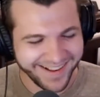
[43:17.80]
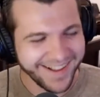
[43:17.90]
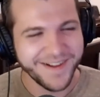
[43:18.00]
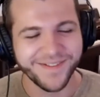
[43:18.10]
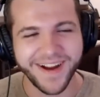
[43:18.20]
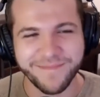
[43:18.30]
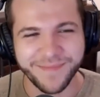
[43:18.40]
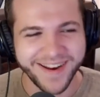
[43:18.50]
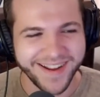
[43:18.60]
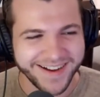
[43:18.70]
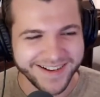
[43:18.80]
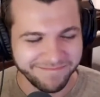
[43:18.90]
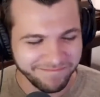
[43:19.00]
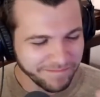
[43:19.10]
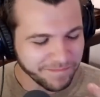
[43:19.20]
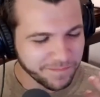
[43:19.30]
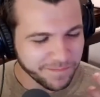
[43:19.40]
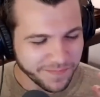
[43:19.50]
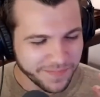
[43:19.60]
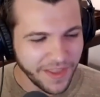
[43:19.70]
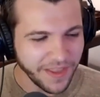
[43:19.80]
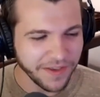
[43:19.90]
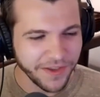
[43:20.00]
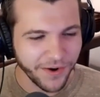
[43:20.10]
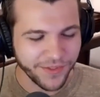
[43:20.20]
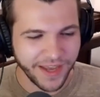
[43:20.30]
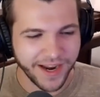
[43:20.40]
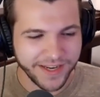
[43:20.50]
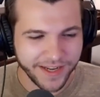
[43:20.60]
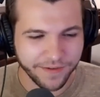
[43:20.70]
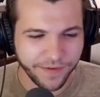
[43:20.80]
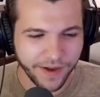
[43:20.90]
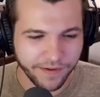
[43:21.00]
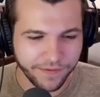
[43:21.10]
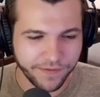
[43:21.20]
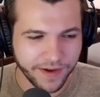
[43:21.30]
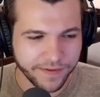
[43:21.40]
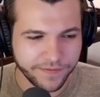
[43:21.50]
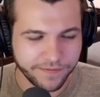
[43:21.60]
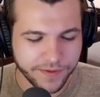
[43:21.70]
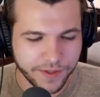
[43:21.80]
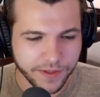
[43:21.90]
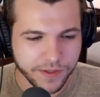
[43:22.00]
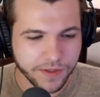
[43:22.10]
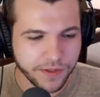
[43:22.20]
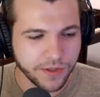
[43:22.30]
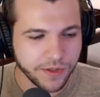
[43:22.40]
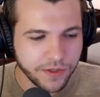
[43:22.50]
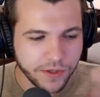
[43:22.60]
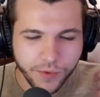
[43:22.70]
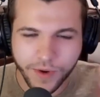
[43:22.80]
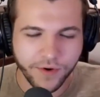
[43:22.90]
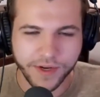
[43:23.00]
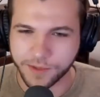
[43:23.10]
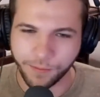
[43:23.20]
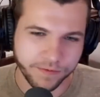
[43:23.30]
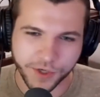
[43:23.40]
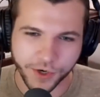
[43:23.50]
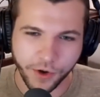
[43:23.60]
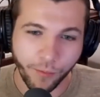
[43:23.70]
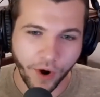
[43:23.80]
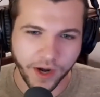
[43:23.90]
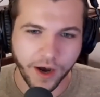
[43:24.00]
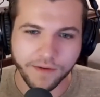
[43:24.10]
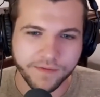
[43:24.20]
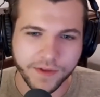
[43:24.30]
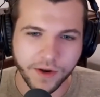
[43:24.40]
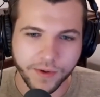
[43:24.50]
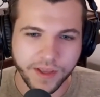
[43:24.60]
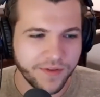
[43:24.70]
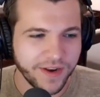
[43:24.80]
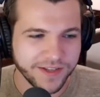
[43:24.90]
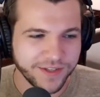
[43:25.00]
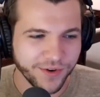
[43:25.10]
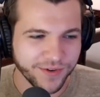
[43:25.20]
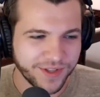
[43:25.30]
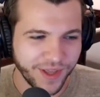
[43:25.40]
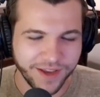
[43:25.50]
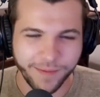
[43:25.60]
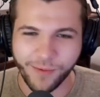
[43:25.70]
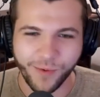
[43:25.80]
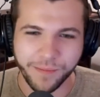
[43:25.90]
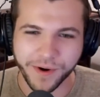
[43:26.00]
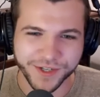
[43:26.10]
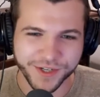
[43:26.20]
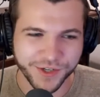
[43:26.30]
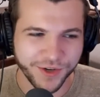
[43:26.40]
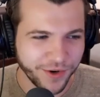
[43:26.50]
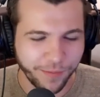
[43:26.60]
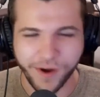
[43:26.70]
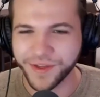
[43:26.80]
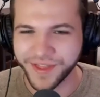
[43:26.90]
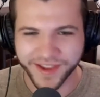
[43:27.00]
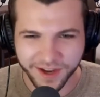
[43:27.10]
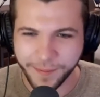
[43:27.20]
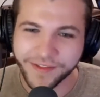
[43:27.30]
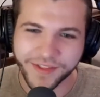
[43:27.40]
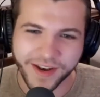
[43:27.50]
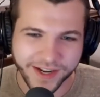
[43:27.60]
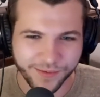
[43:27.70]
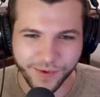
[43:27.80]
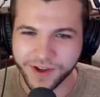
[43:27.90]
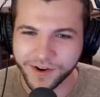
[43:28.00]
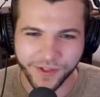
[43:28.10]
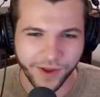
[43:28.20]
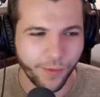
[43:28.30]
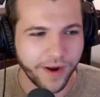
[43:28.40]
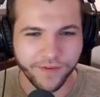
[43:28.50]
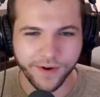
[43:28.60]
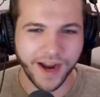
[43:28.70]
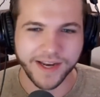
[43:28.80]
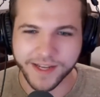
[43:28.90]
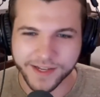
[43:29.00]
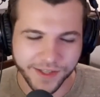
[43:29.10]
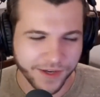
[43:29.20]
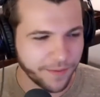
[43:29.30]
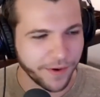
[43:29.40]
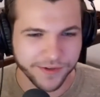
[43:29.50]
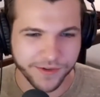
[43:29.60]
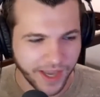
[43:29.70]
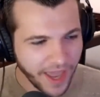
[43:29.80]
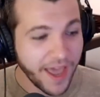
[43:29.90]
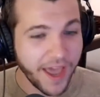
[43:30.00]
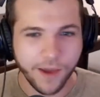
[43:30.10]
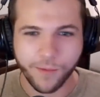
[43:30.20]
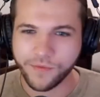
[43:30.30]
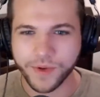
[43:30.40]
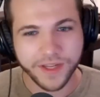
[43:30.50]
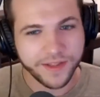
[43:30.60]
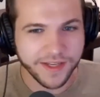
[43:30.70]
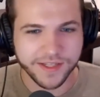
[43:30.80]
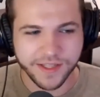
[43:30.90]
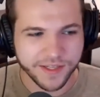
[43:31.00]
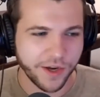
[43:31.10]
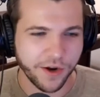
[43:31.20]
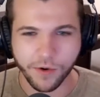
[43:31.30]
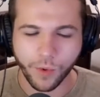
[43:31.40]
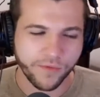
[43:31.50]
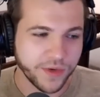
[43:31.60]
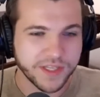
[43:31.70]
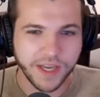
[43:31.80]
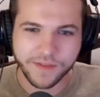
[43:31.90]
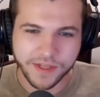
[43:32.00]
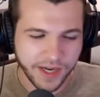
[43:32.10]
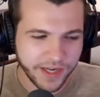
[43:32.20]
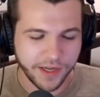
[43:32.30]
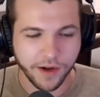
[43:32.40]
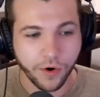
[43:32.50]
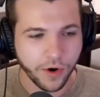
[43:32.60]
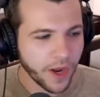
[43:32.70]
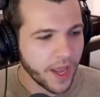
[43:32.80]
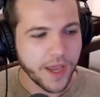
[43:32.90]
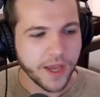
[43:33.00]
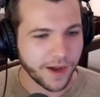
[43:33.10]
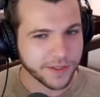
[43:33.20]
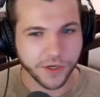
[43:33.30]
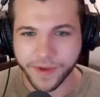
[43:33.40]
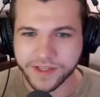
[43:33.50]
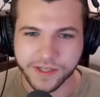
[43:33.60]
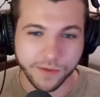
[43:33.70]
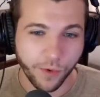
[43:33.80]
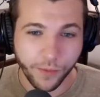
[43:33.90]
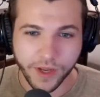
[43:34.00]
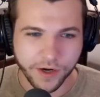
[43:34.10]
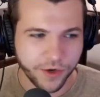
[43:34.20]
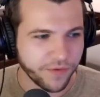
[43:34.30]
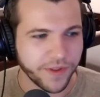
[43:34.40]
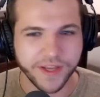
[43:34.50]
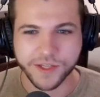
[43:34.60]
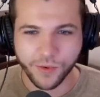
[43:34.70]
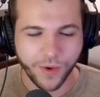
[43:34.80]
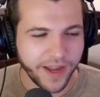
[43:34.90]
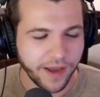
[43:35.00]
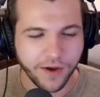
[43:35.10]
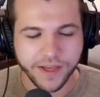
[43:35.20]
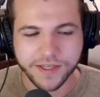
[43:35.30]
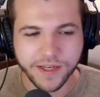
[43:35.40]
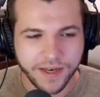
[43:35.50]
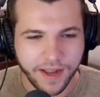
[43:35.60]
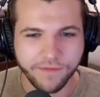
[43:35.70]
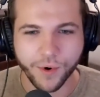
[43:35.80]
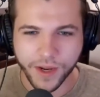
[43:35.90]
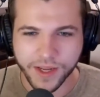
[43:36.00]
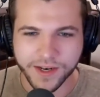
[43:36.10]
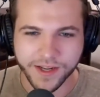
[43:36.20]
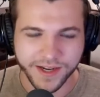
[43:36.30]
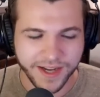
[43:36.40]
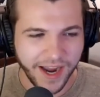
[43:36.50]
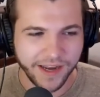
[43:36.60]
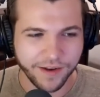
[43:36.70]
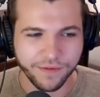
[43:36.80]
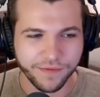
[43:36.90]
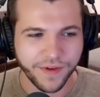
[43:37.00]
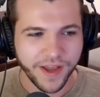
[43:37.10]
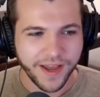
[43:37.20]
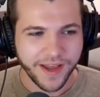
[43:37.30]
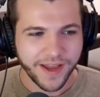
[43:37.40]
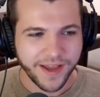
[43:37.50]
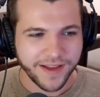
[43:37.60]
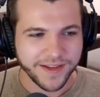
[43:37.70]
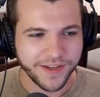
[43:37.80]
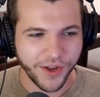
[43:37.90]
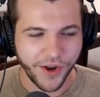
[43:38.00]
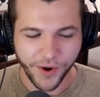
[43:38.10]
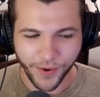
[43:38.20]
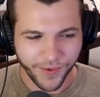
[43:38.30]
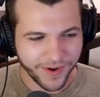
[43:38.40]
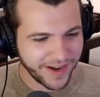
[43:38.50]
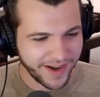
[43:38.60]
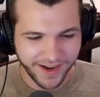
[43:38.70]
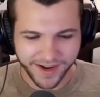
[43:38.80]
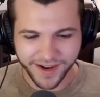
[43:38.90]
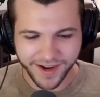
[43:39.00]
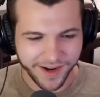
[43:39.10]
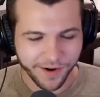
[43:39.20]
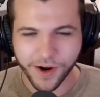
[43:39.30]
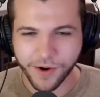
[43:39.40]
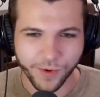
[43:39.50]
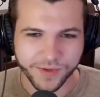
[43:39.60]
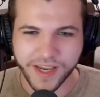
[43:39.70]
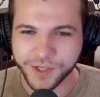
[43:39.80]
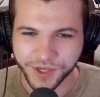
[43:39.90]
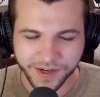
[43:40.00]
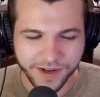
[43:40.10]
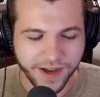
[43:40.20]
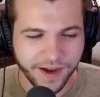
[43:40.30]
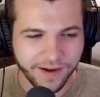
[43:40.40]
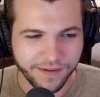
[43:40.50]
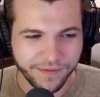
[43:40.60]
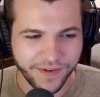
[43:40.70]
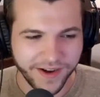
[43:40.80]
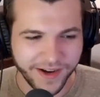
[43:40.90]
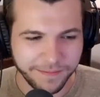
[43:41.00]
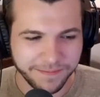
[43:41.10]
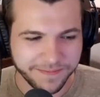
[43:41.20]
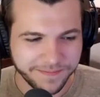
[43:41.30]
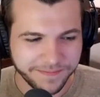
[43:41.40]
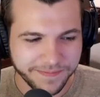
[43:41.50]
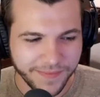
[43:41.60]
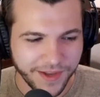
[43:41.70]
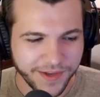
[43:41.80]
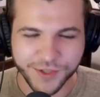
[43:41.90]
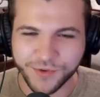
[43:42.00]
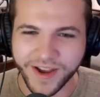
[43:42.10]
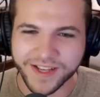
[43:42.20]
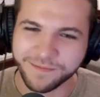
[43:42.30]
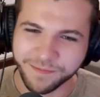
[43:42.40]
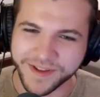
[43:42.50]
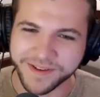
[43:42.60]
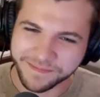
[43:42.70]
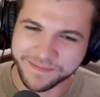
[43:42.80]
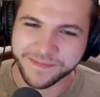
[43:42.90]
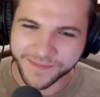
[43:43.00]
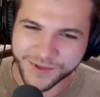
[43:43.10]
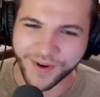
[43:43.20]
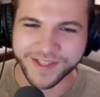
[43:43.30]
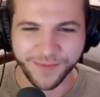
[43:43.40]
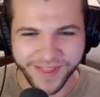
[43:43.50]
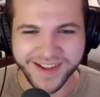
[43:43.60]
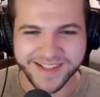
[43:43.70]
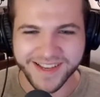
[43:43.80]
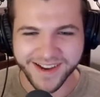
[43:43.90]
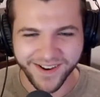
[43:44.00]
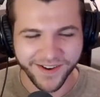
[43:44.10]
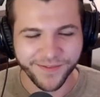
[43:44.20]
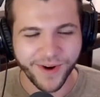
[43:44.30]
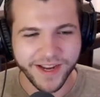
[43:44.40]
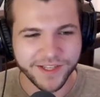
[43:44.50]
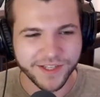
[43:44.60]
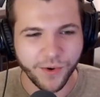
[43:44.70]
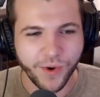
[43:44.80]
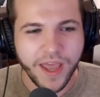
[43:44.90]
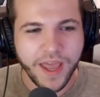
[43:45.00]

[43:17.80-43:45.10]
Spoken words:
Right. But, the idea of you never get to turn your brain off, even as you're thinking about one marching show, you're probably thinking about the next one, or like whatever ideas the composer is like, hey, what if we did this year? Or what if we saved this idea? Or concert band season, what are we going to do for this? UIL, it's a never ending kind of, a rotation of stress, but stress that we like to take on. Right. So